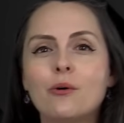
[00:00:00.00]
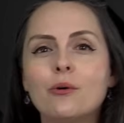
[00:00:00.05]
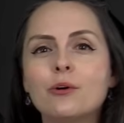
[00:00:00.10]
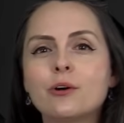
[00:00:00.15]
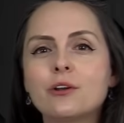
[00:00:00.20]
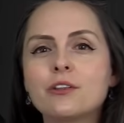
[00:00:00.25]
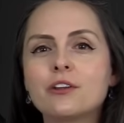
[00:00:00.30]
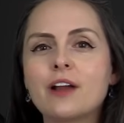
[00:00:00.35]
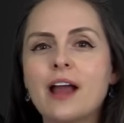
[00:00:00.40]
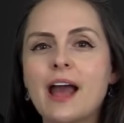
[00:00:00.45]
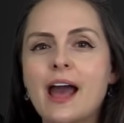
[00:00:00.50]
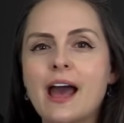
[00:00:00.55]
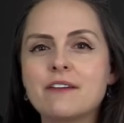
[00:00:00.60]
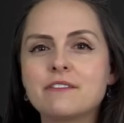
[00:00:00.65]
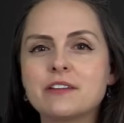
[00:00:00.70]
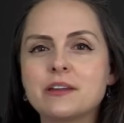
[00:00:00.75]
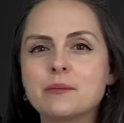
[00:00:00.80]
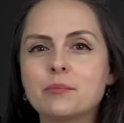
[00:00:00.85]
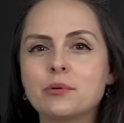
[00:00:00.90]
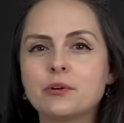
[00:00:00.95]
or they're
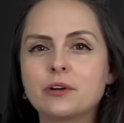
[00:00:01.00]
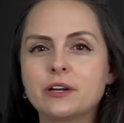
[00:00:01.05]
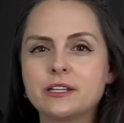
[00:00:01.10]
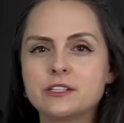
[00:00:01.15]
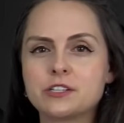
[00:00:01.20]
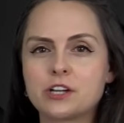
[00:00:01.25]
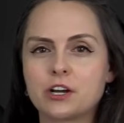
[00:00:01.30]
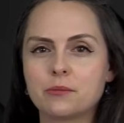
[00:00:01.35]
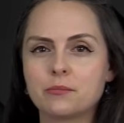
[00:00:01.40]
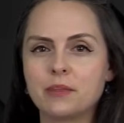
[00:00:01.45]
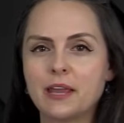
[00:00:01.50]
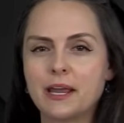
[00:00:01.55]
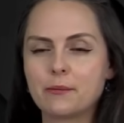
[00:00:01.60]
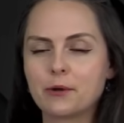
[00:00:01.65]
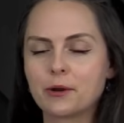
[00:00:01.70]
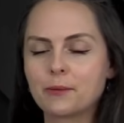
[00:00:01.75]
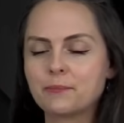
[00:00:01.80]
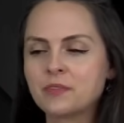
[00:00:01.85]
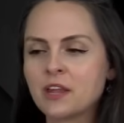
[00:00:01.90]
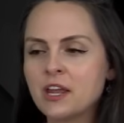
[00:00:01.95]
having preterm
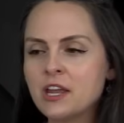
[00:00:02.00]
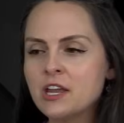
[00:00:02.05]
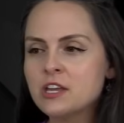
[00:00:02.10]
labor.